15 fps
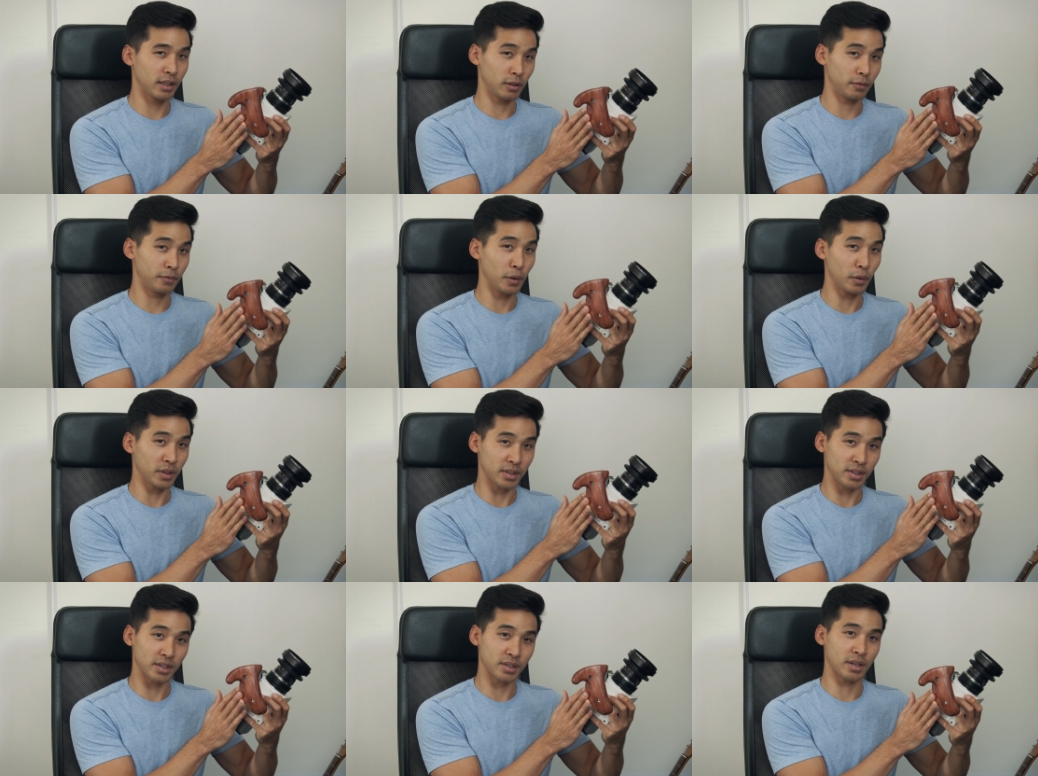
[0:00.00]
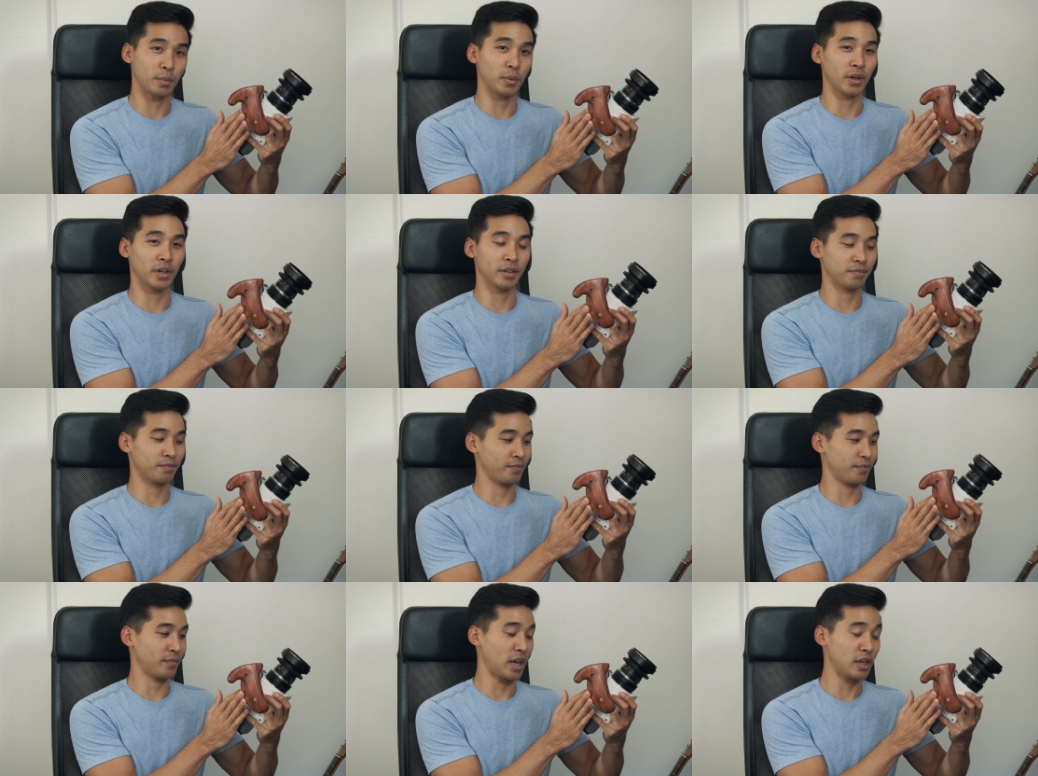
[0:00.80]
it'll focus to somewhere
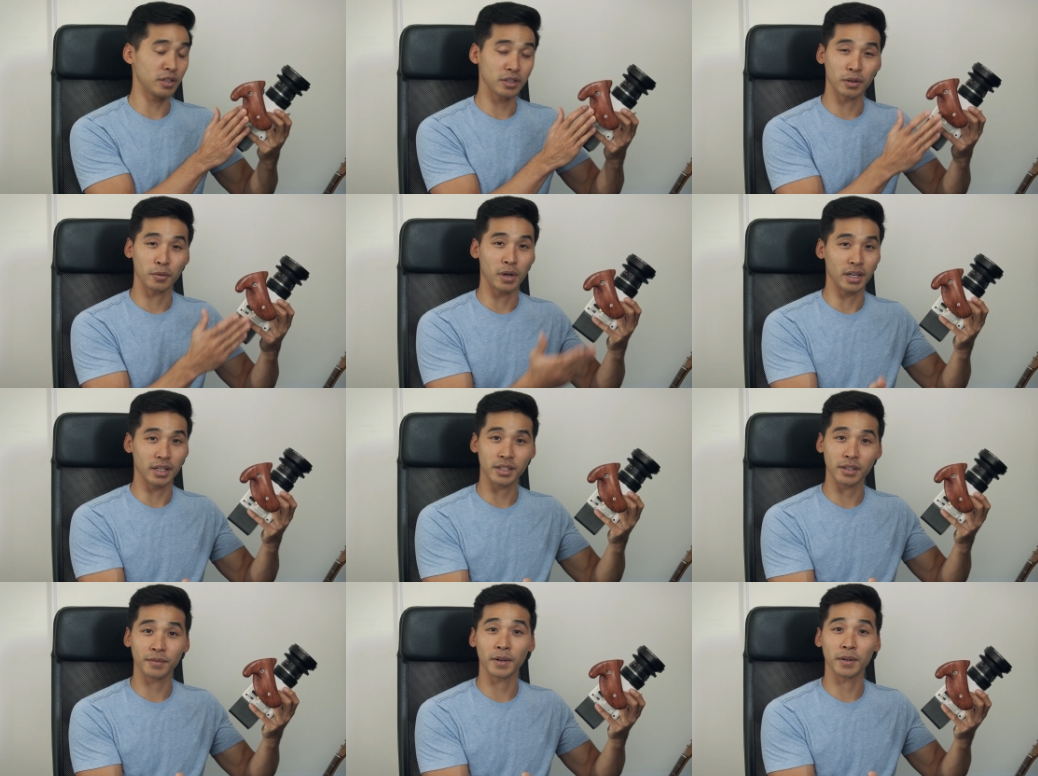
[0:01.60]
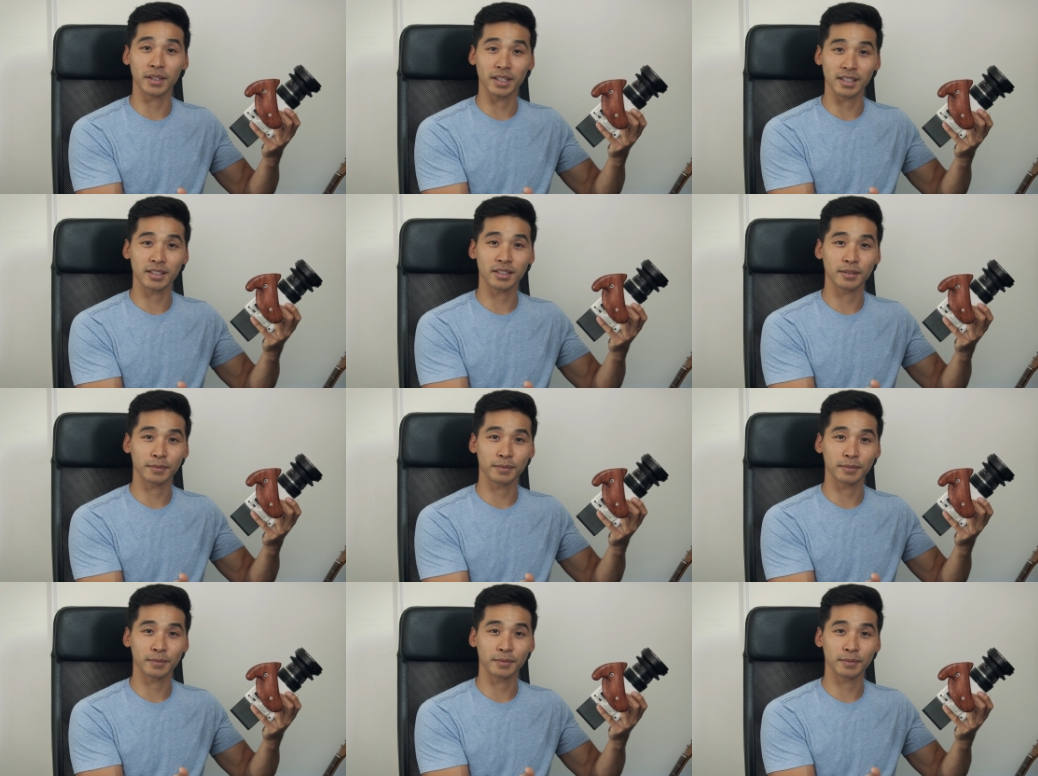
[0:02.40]
that you don't want it to focus.